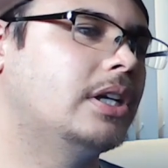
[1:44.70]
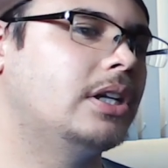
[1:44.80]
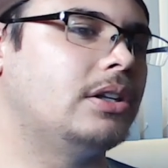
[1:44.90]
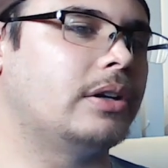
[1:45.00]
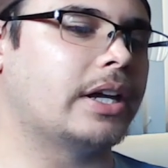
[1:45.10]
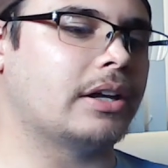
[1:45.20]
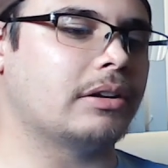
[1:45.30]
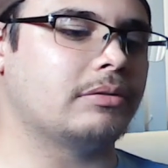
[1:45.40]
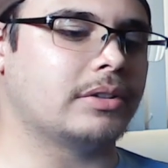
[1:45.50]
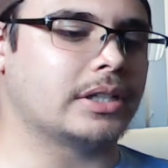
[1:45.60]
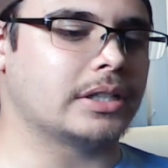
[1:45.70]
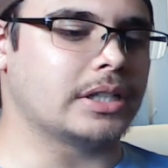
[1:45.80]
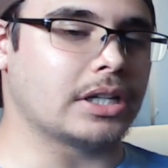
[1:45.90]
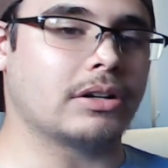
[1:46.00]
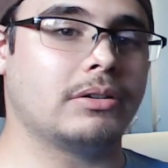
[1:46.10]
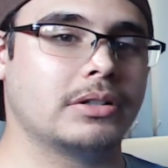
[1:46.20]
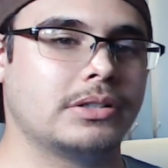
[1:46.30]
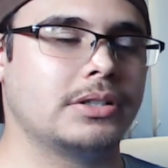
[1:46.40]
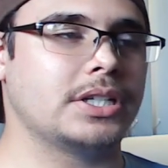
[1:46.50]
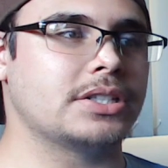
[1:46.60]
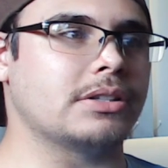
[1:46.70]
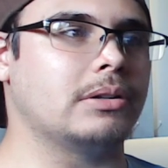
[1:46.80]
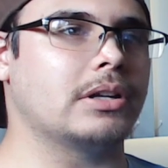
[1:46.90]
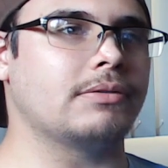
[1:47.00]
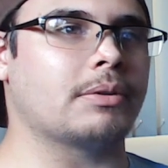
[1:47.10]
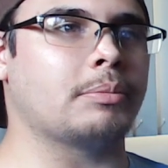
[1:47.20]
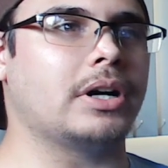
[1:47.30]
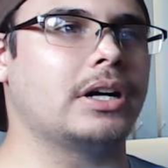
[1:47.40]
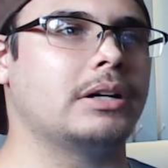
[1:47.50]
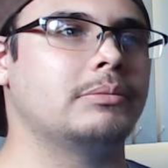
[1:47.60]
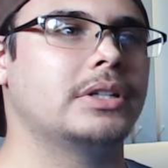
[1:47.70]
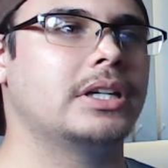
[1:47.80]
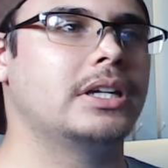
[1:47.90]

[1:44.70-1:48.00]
You have Ikalgo. He's still looking for Palm.